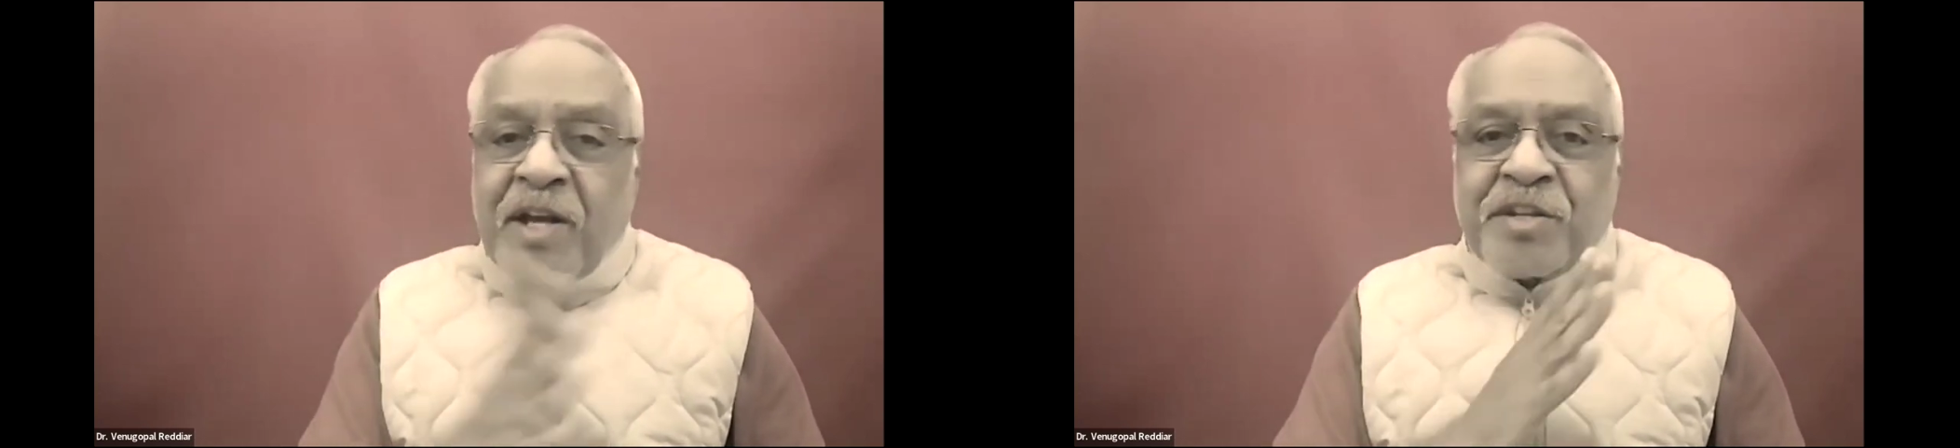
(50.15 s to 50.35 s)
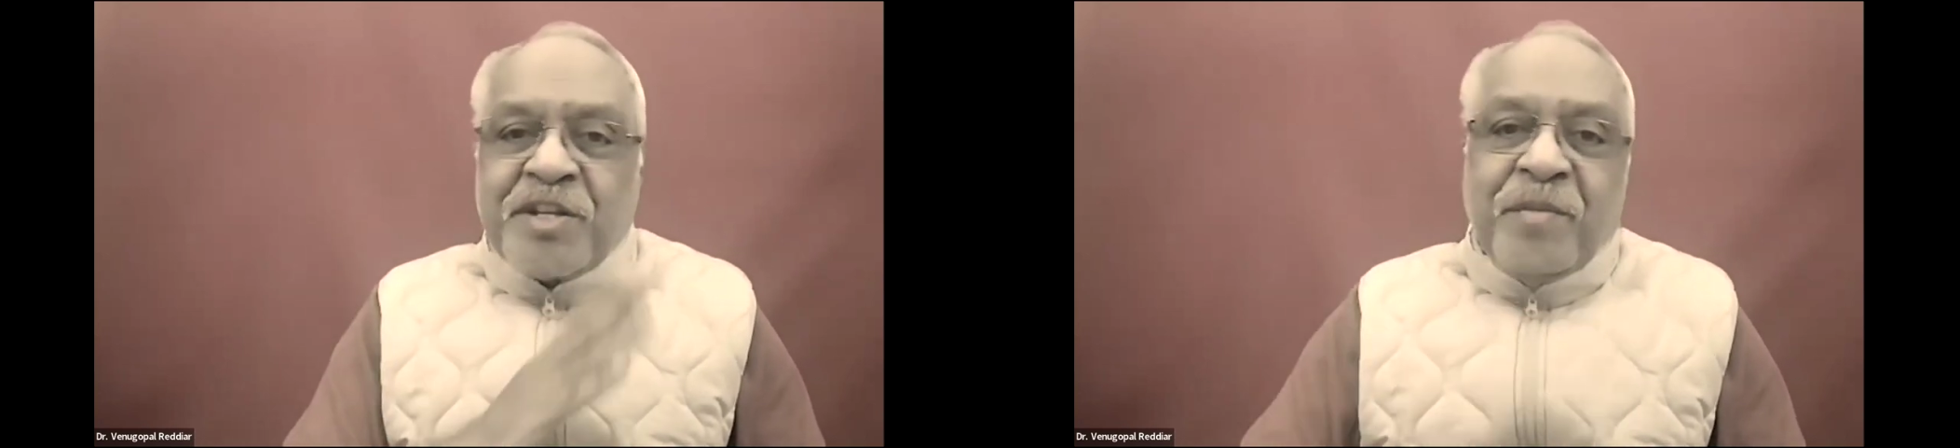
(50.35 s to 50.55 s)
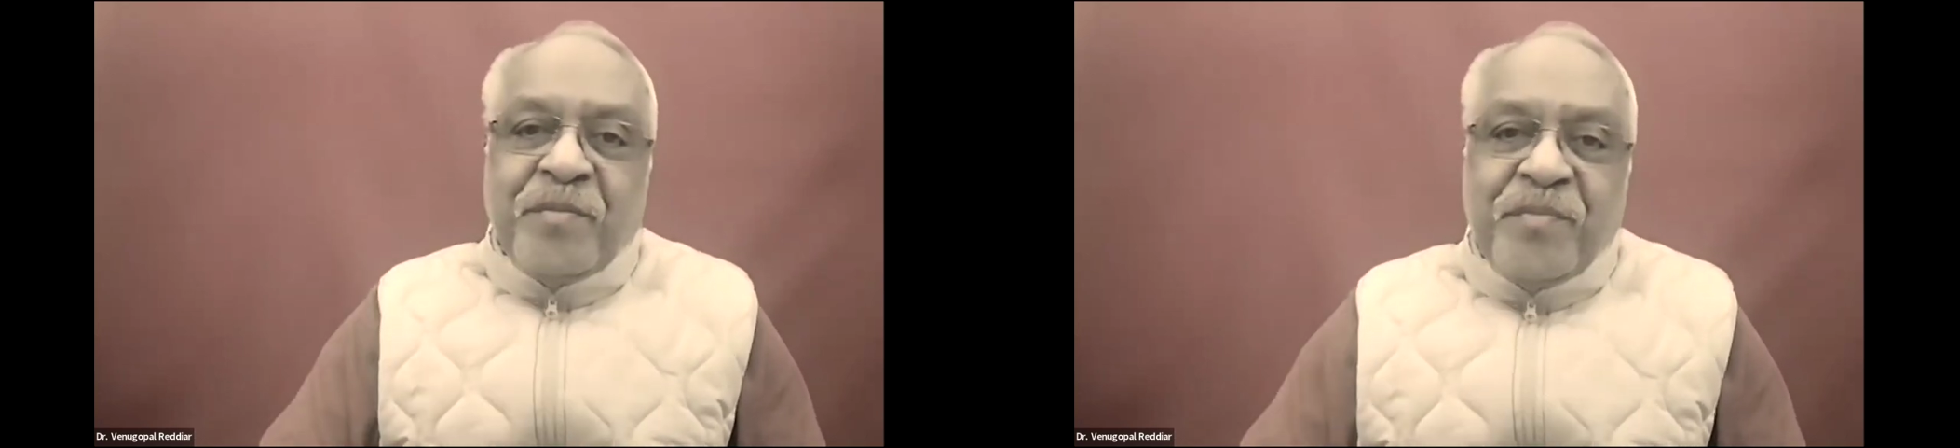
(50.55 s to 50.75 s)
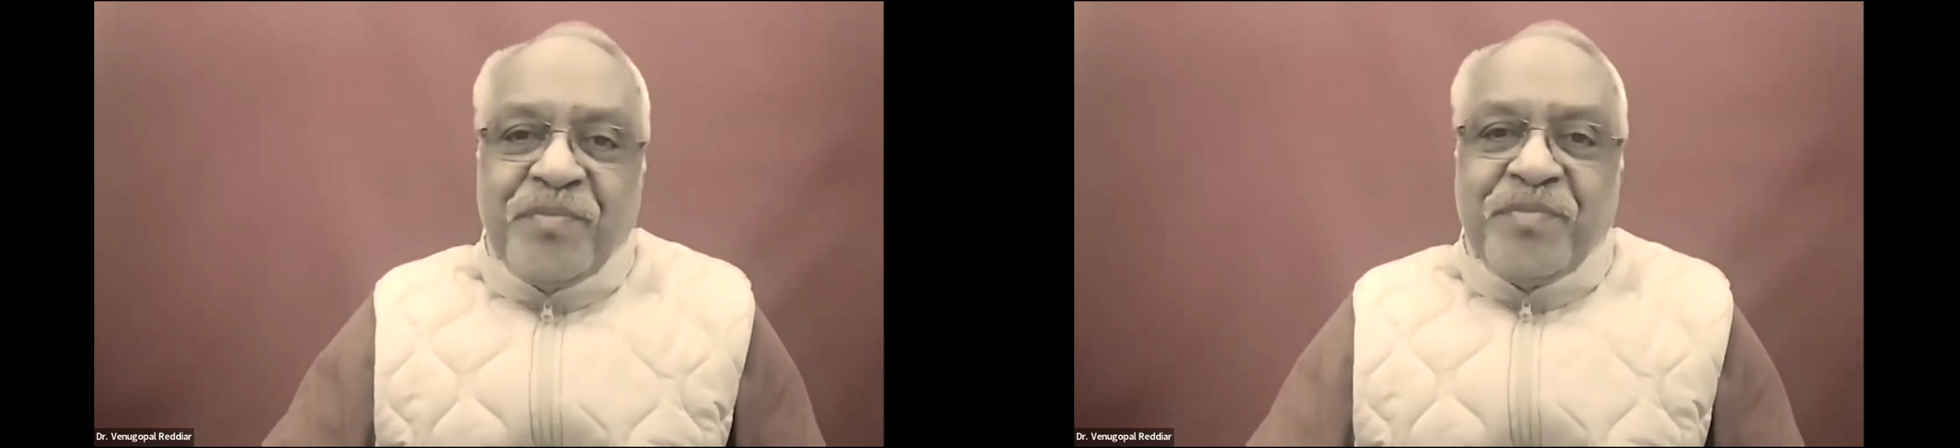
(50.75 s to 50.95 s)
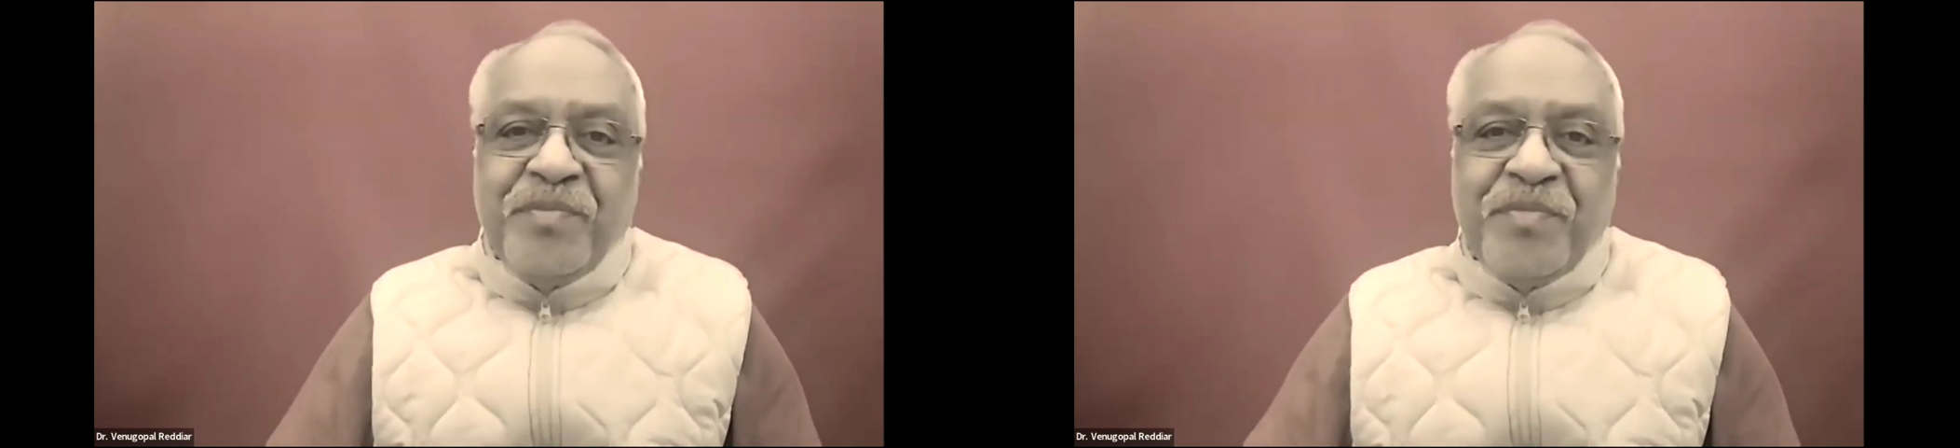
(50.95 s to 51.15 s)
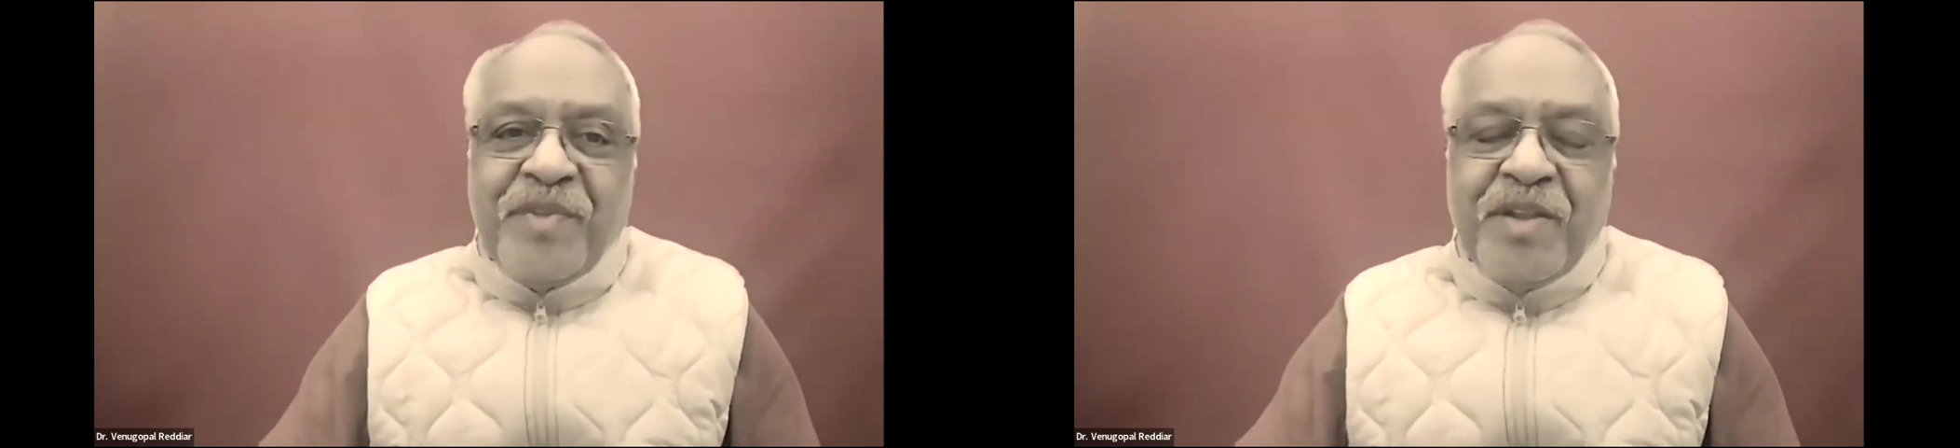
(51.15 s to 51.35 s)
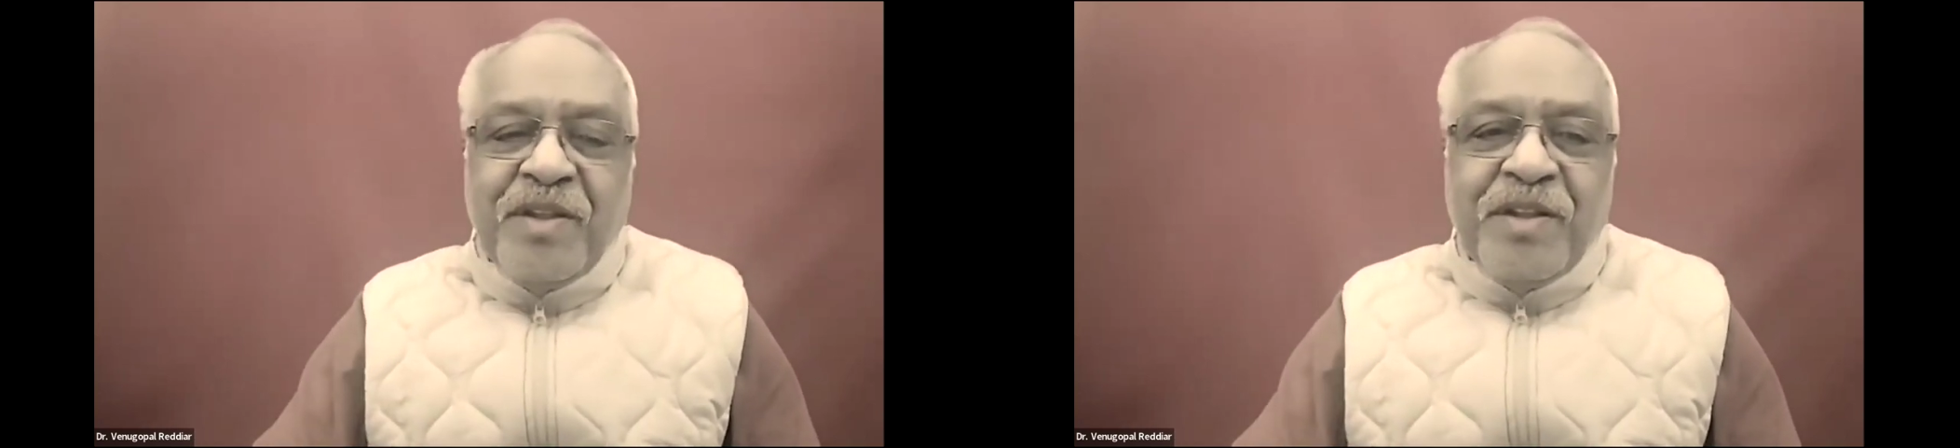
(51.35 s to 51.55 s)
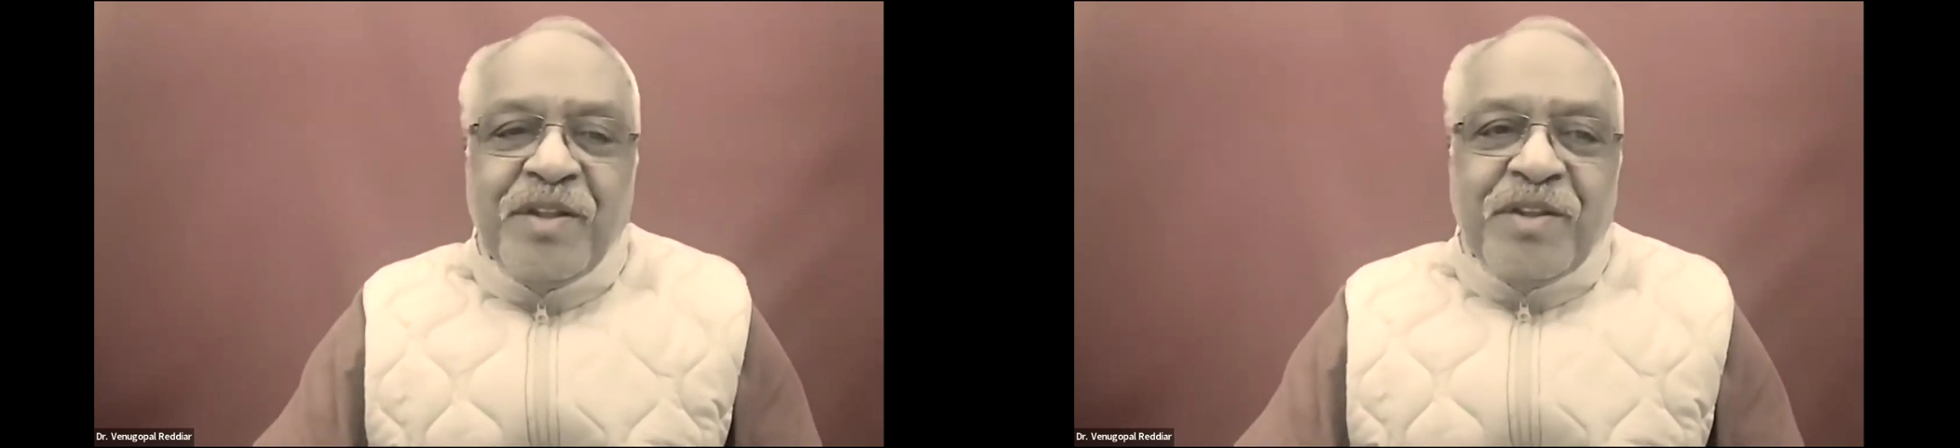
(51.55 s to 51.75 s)
last time,
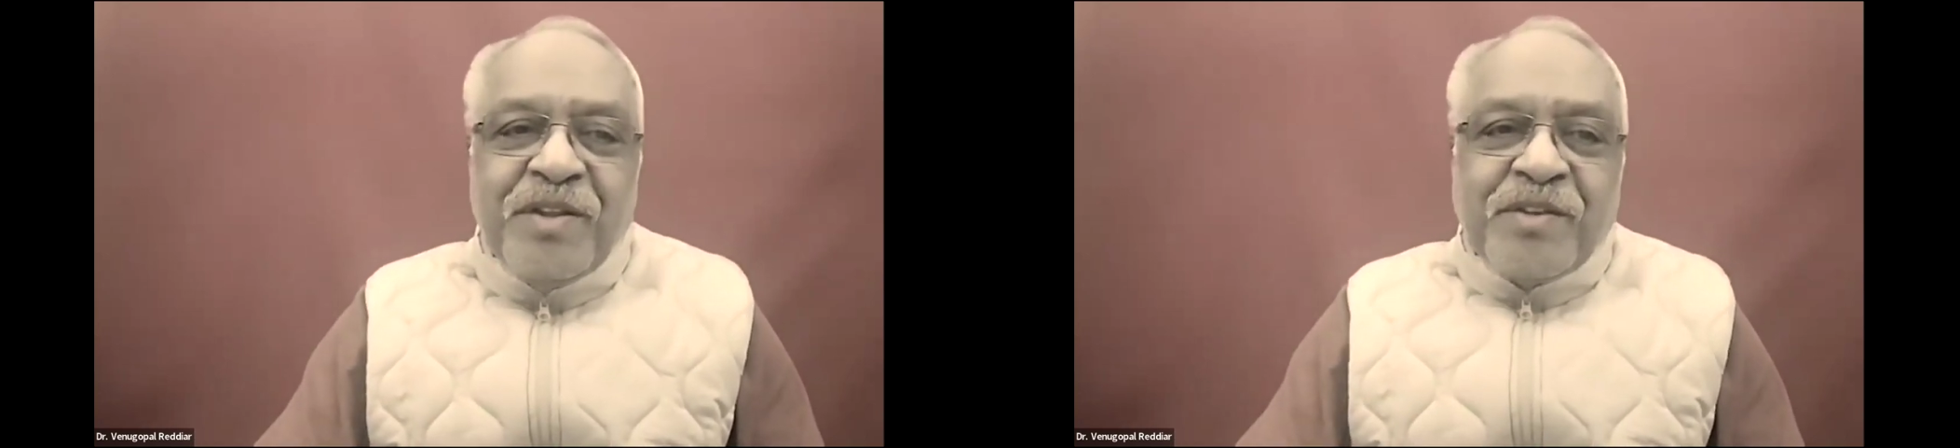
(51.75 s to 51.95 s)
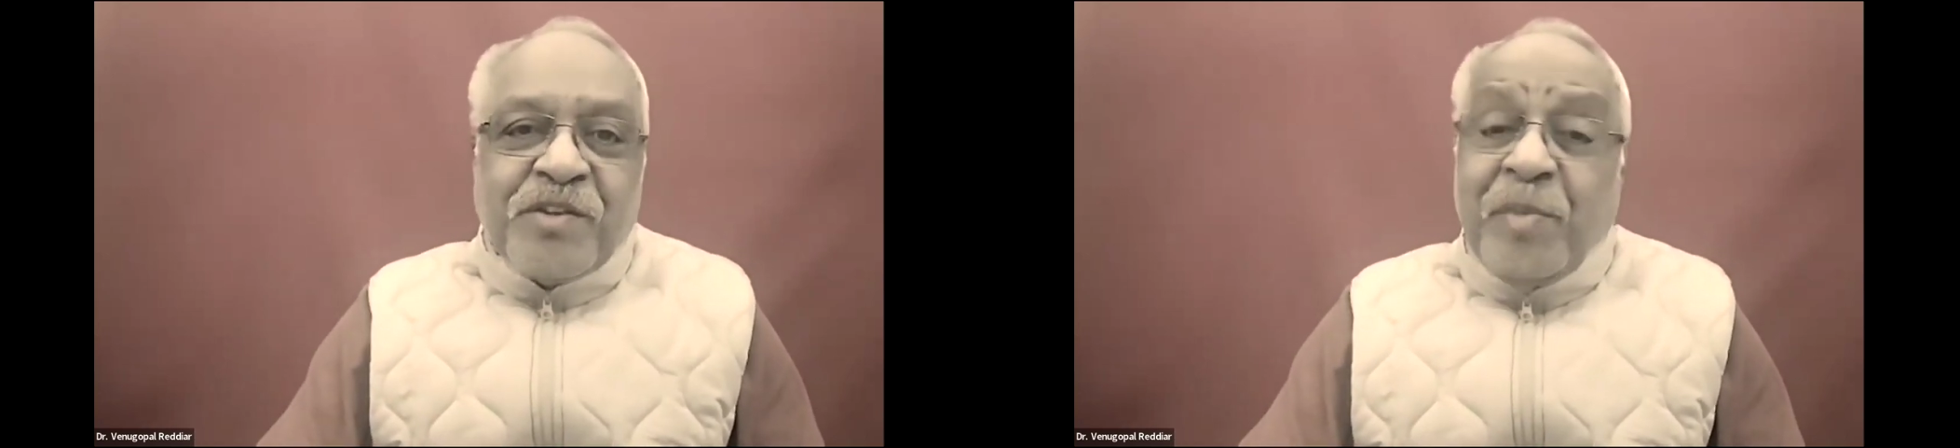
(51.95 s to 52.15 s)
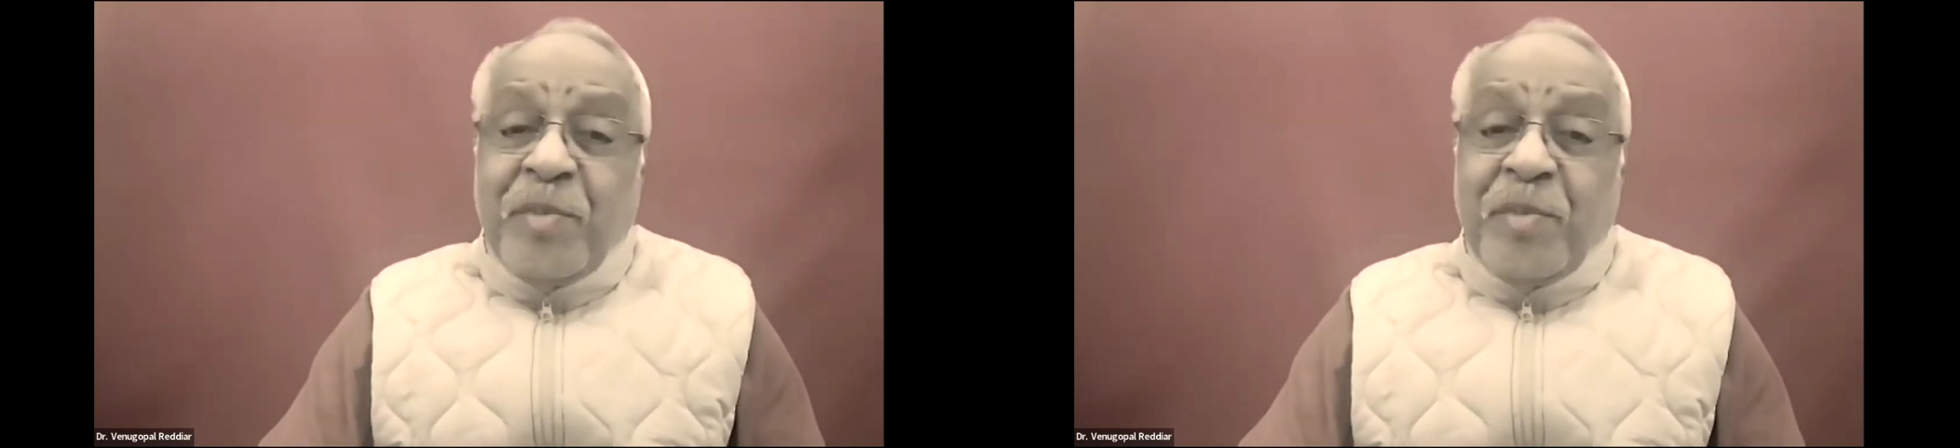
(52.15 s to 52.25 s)
so